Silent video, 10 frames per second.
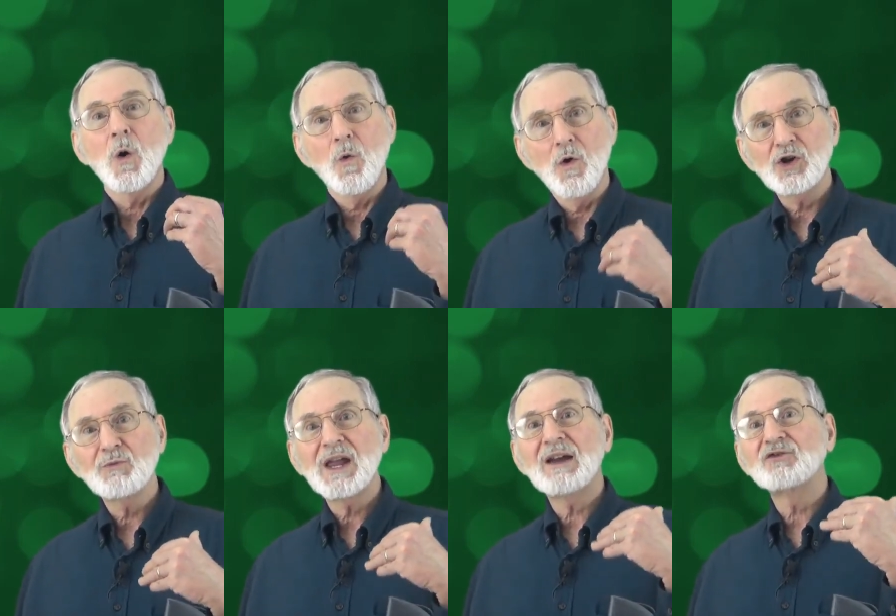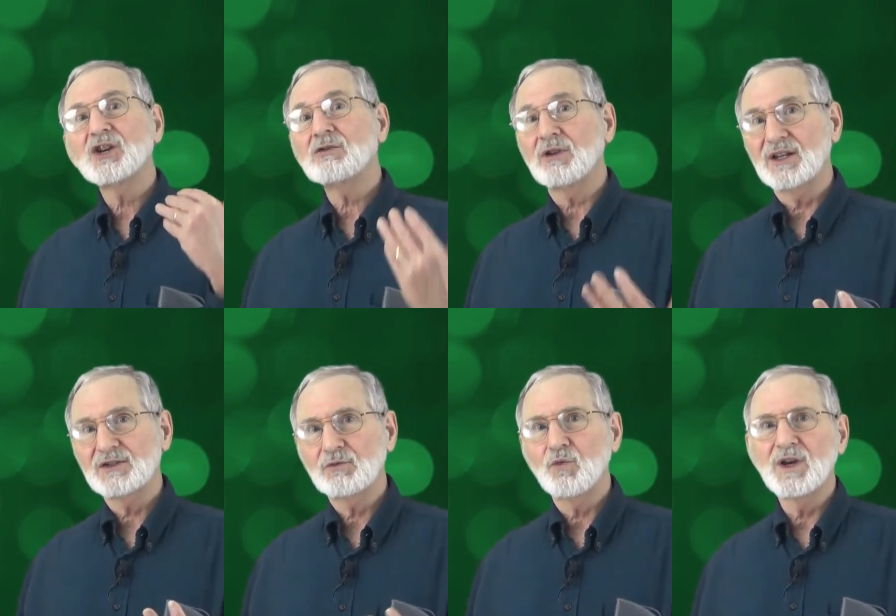Or you may have
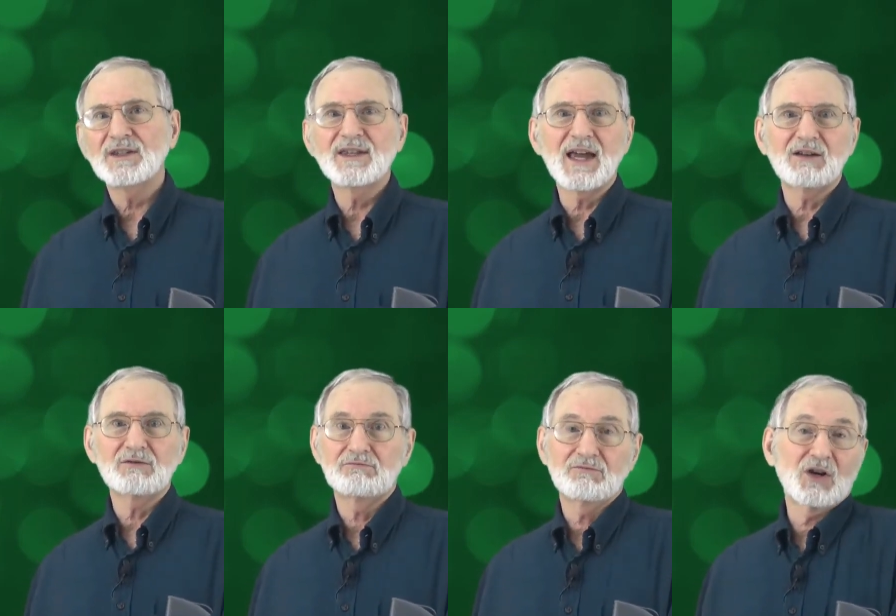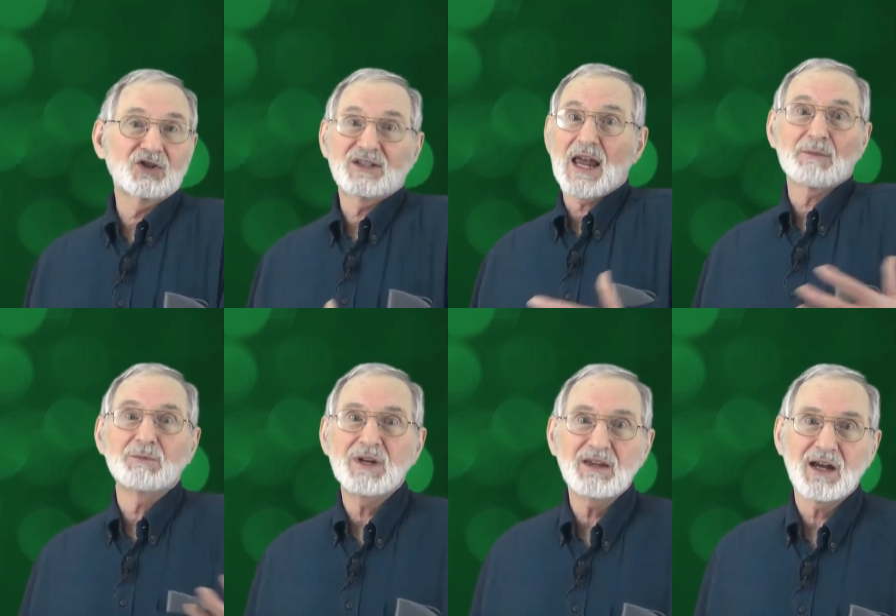generalist, ones that are just happen to
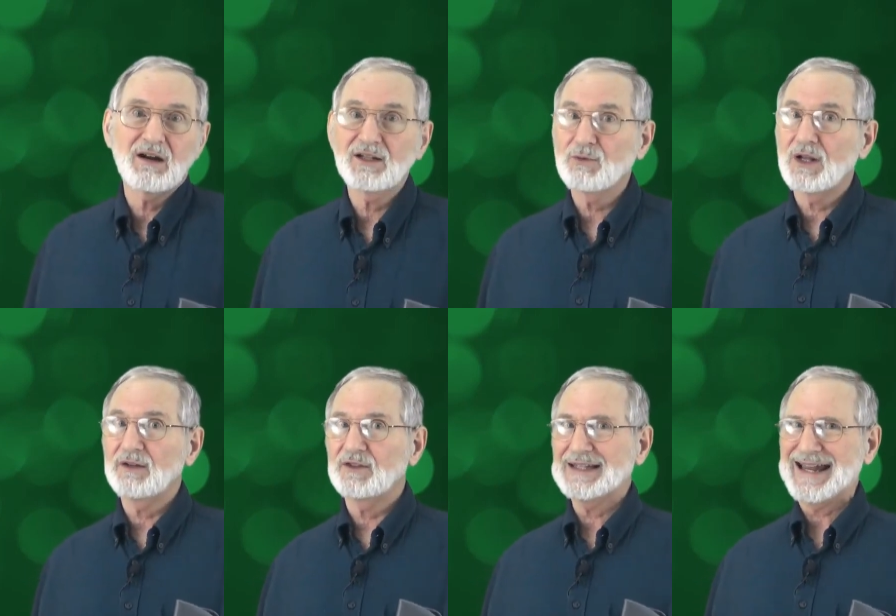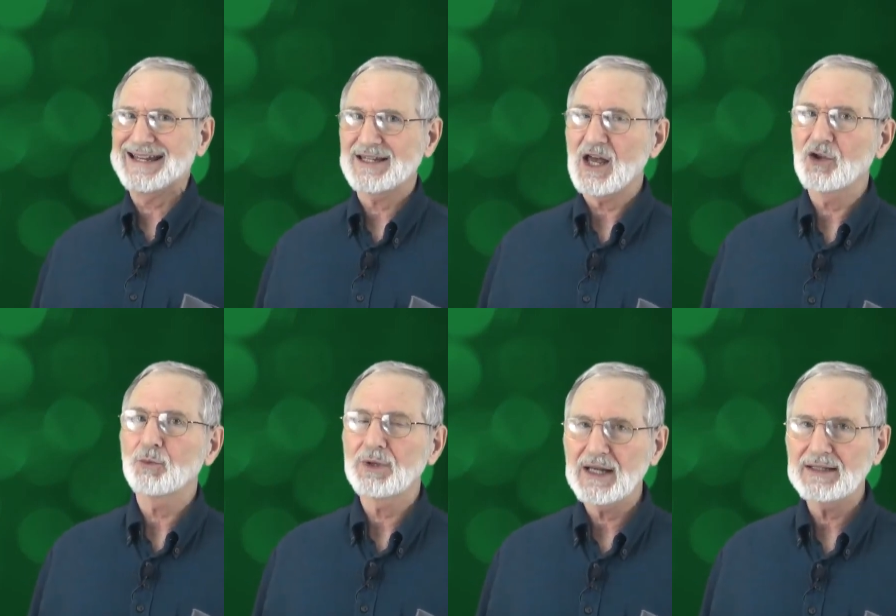be there as well as other
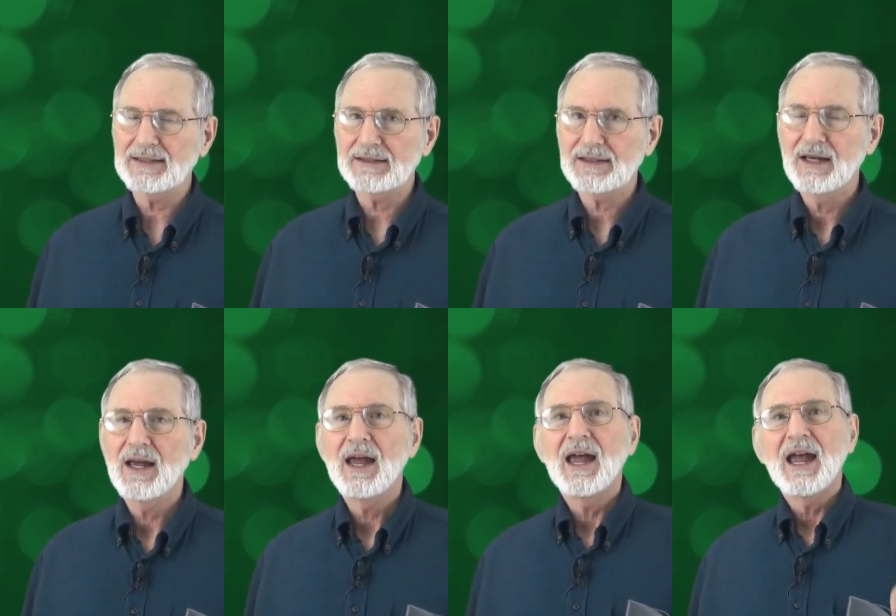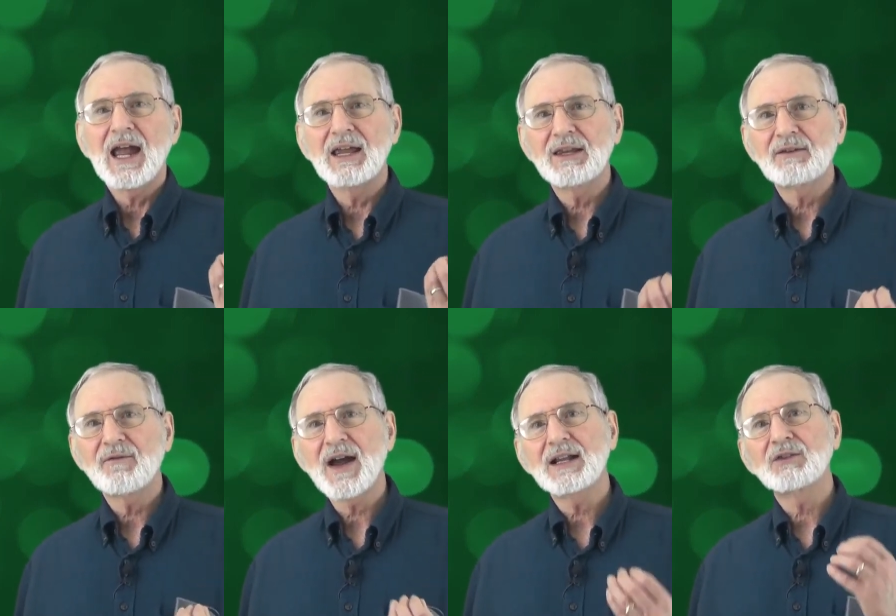places. And then
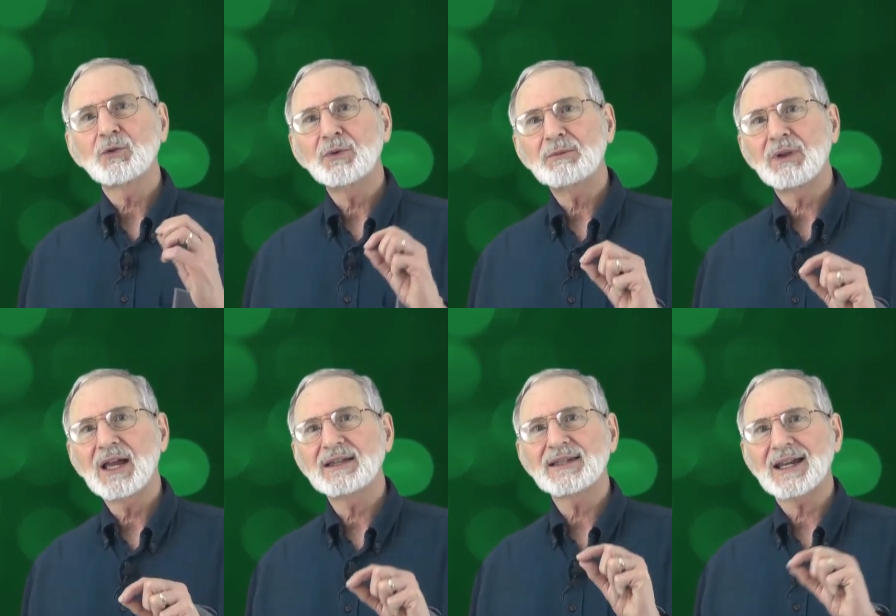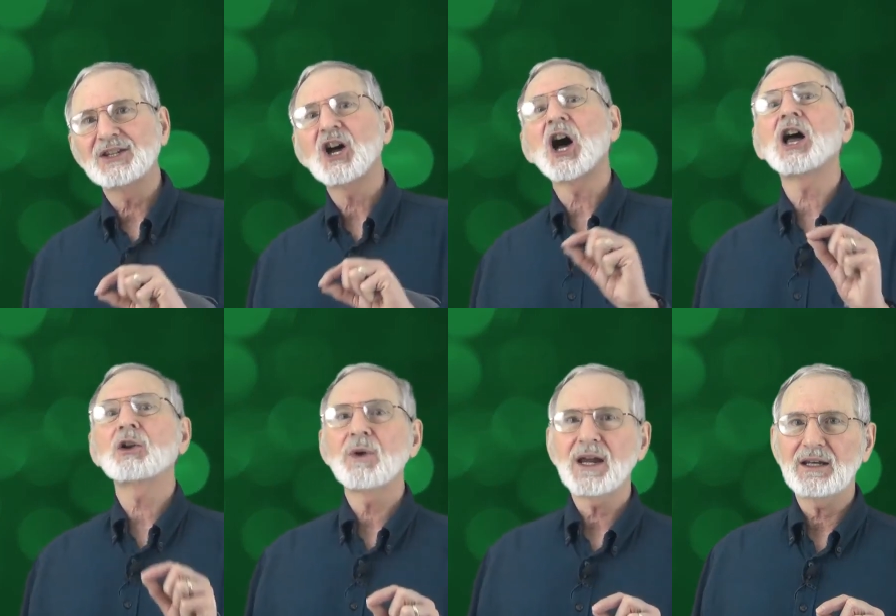finally there will be plants that can
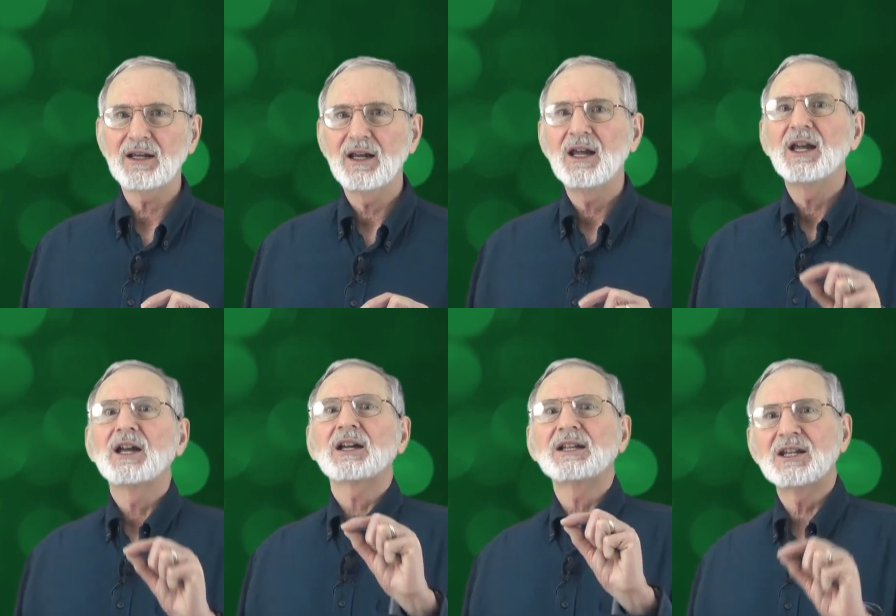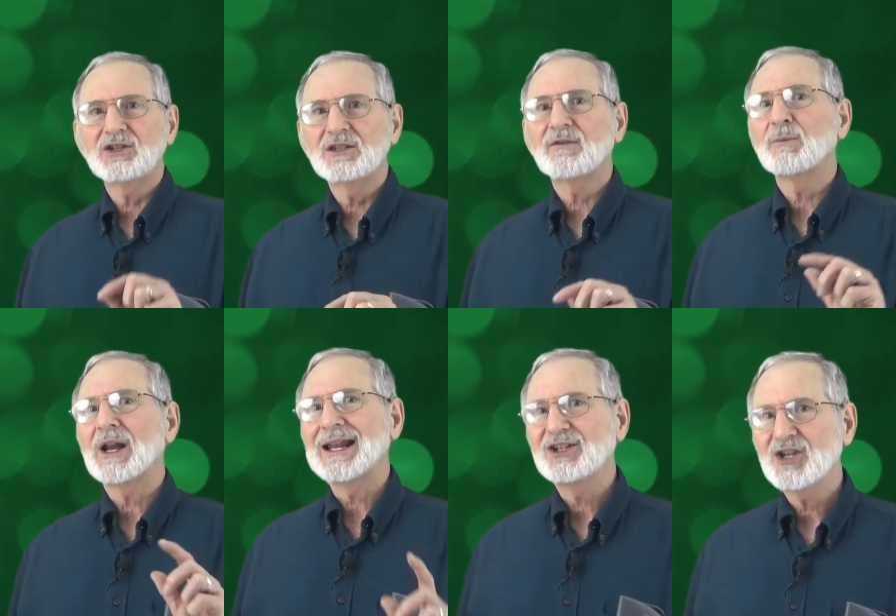tolerate conditions from
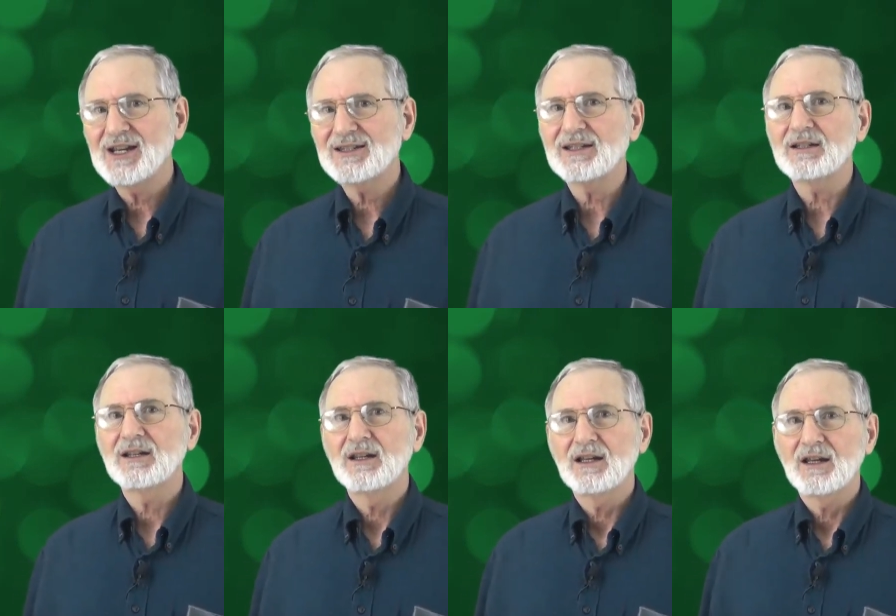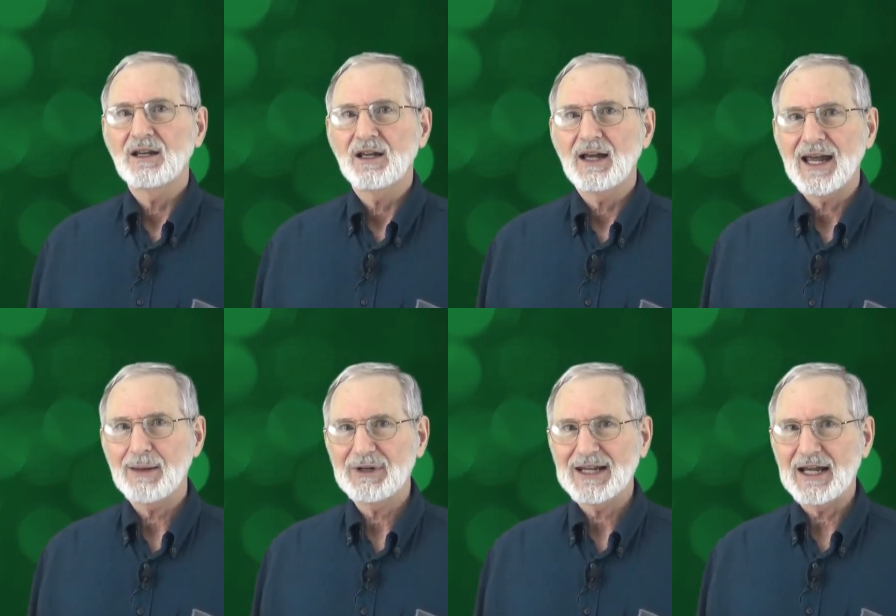an adjacent
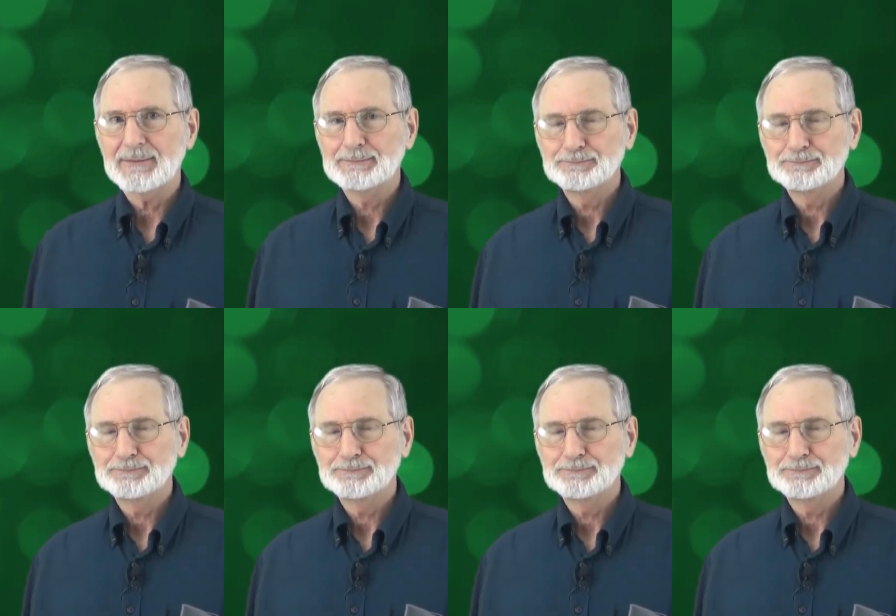habitat.